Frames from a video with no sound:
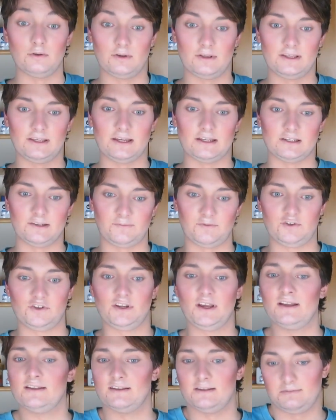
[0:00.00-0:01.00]
you can get different
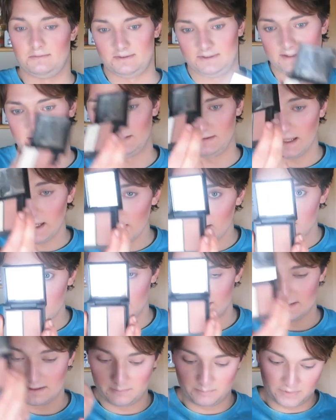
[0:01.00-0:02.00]
shades. This one's in light,
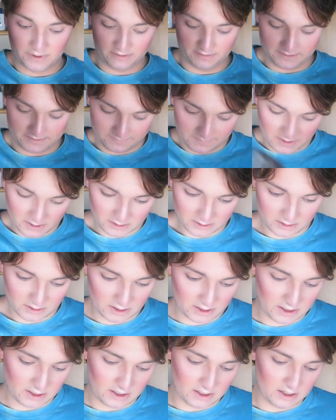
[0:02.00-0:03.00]
because I'm pale as fuck.
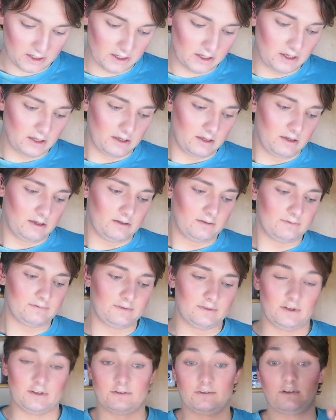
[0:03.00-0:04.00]

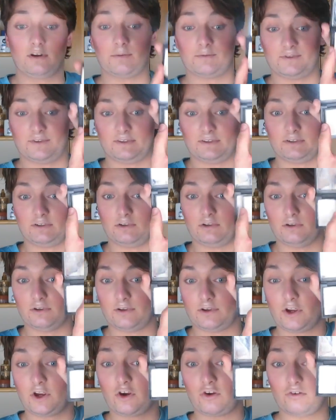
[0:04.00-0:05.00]
It also comes with a little
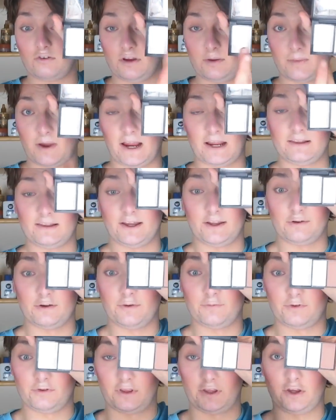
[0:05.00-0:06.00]
cream highlighter,
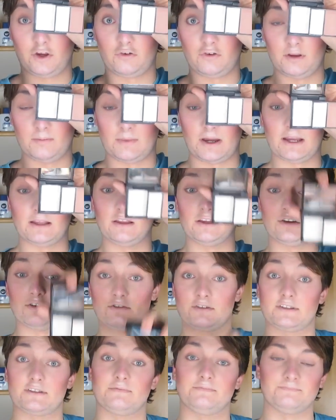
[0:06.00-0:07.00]
if you like cream
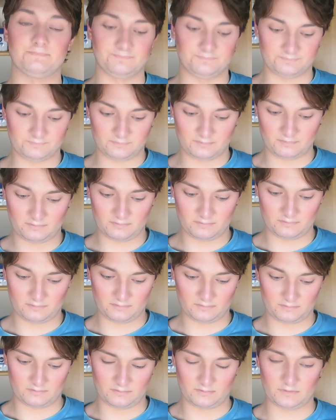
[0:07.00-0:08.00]
highlighters.
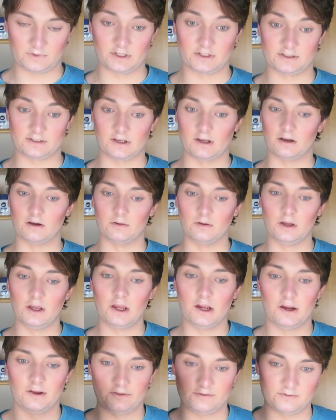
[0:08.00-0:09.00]
So,
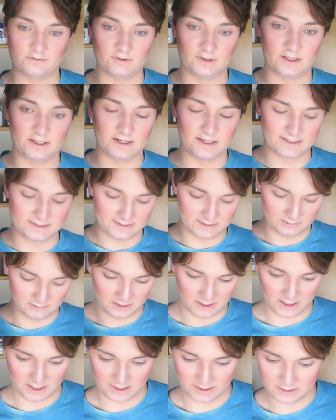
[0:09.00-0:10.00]
it's a really nice little
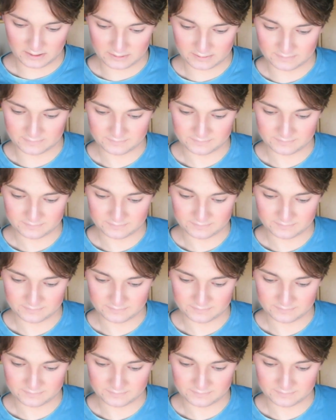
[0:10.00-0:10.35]
guy.